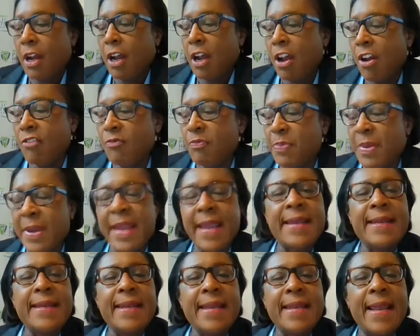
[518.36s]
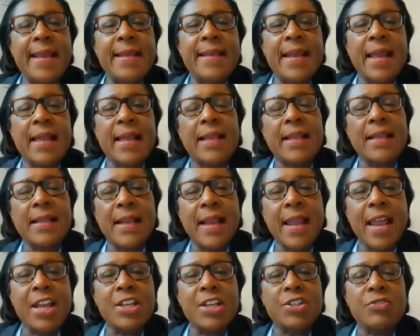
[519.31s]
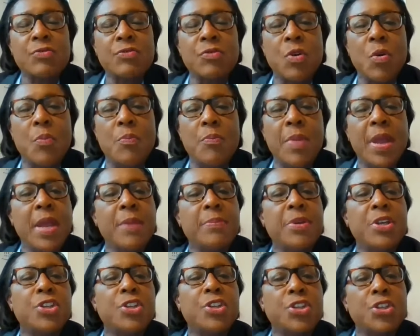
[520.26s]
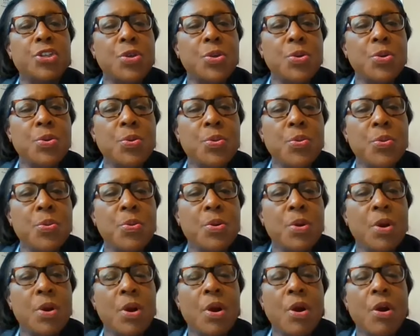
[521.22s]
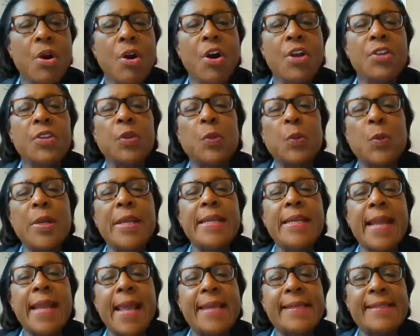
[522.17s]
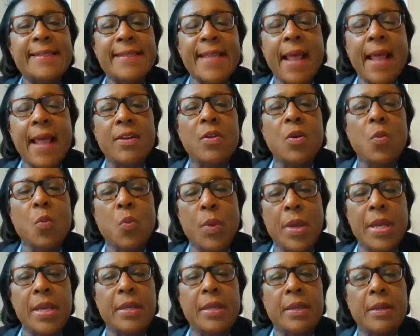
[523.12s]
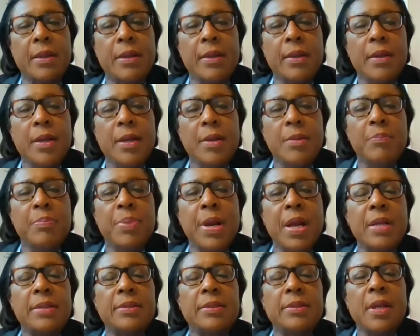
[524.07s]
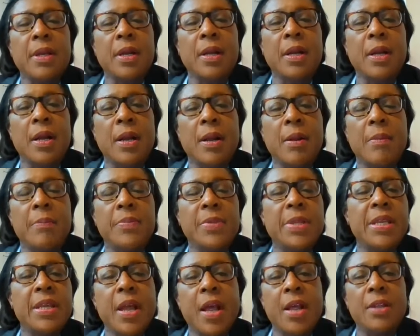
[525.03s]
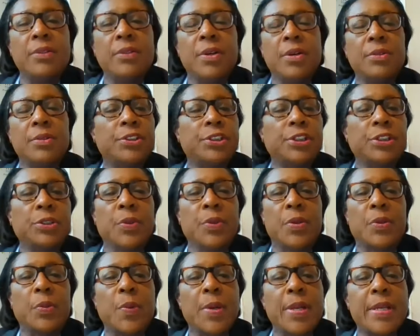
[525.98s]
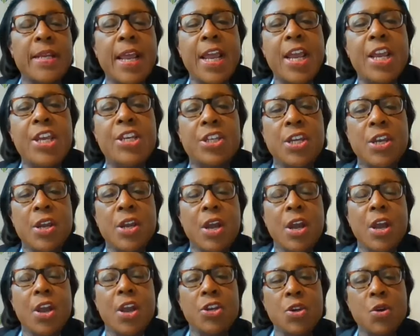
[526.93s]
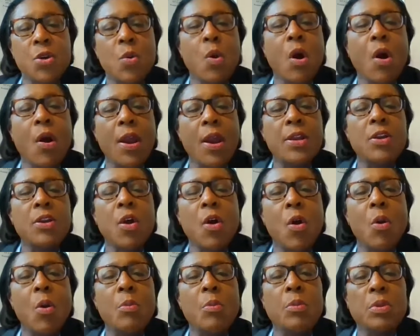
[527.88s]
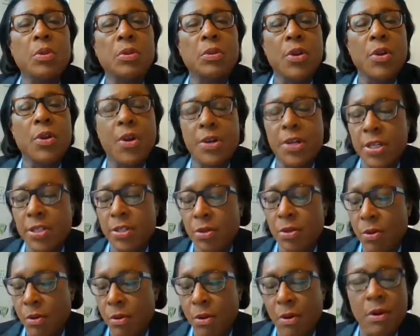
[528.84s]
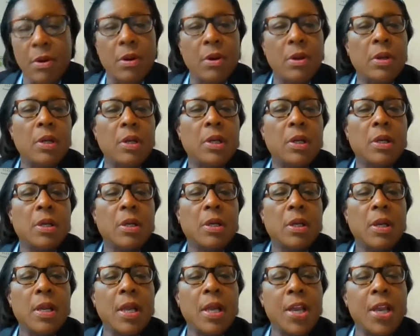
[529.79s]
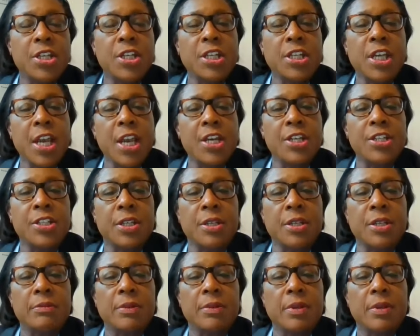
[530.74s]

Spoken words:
of being in the classroom maybe 2 or 3 days out of the week, but the other 2 or 3 days you are at home learning your education.